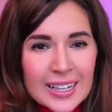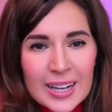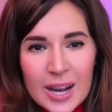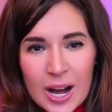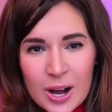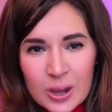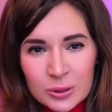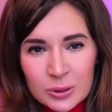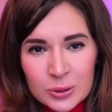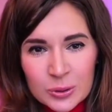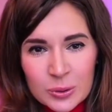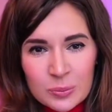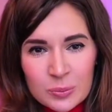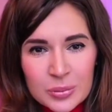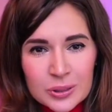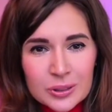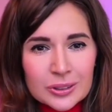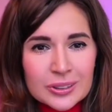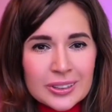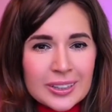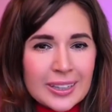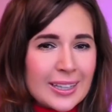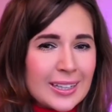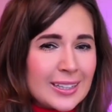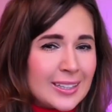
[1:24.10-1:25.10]
how to
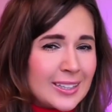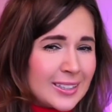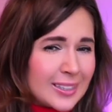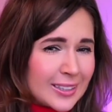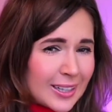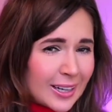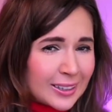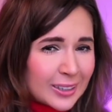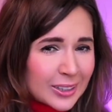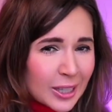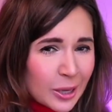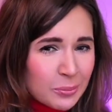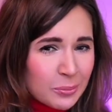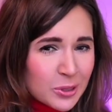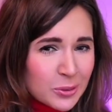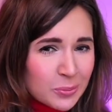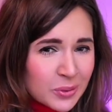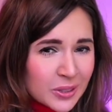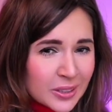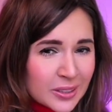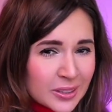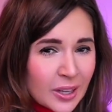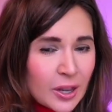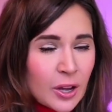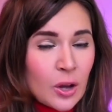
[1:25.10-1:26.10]
build at startup
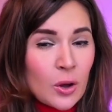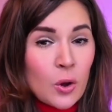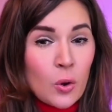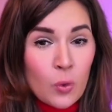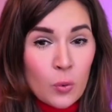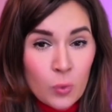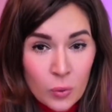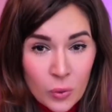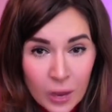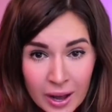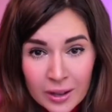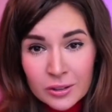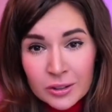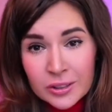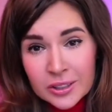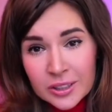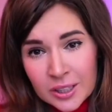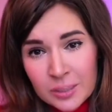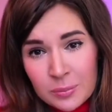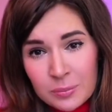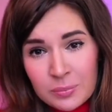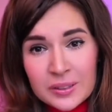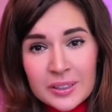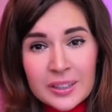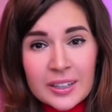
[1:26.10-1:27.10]
speed while
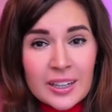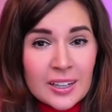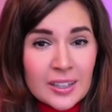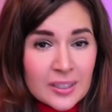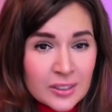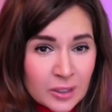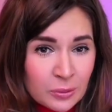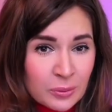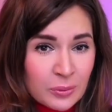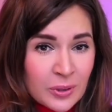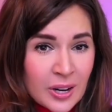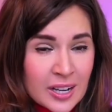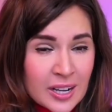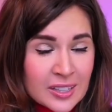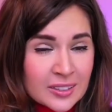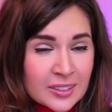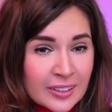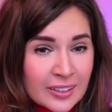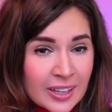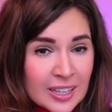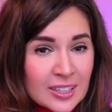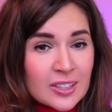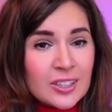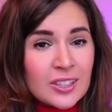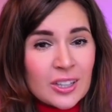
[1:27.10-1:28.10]
keeping
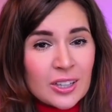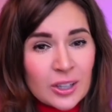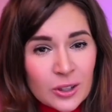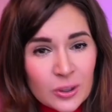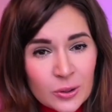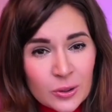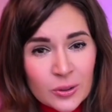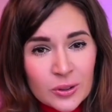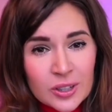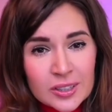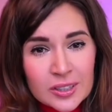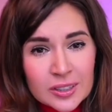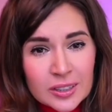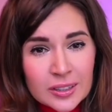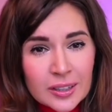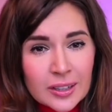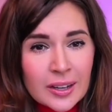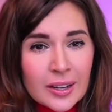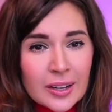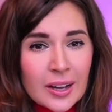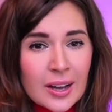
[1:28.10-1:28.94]
enterprise-grade security